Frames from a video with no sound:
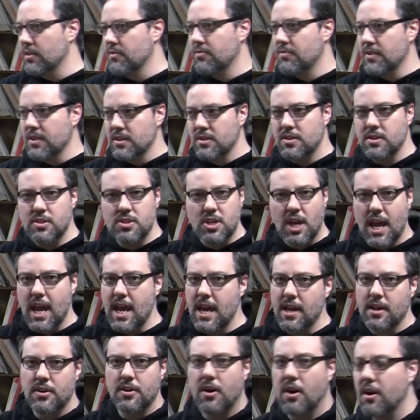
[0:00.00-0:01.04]
vintage
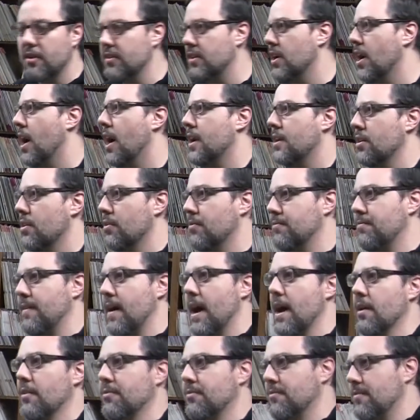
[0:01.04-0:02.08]
and all the
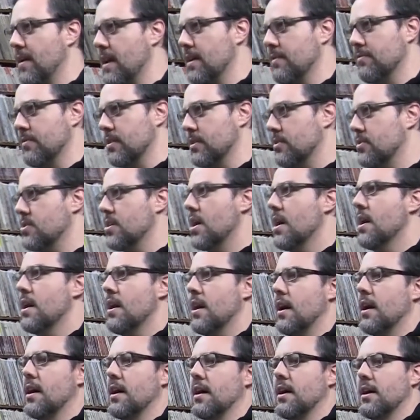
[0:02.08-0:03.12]
audiophile favorites.
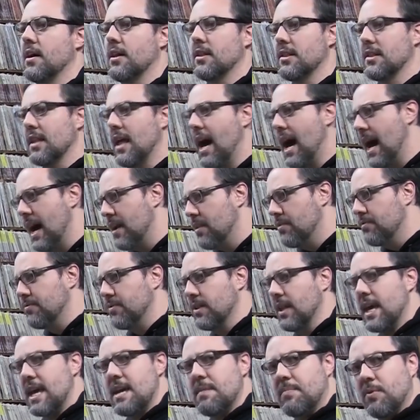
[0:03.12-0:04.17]
A lot of
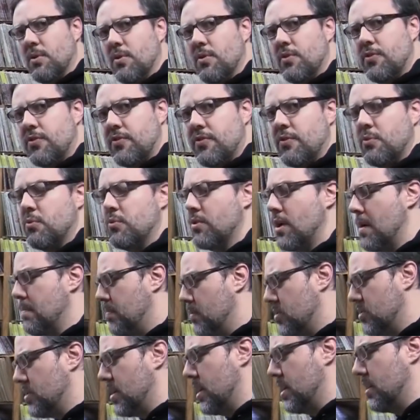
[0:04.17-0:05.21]
labels
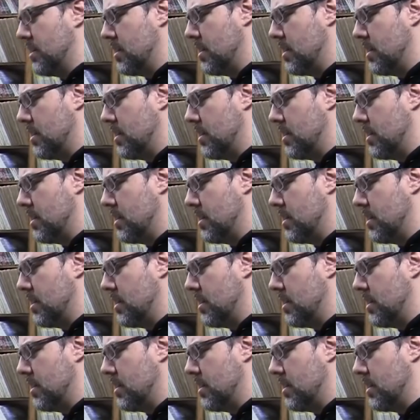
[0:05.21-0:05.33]
represented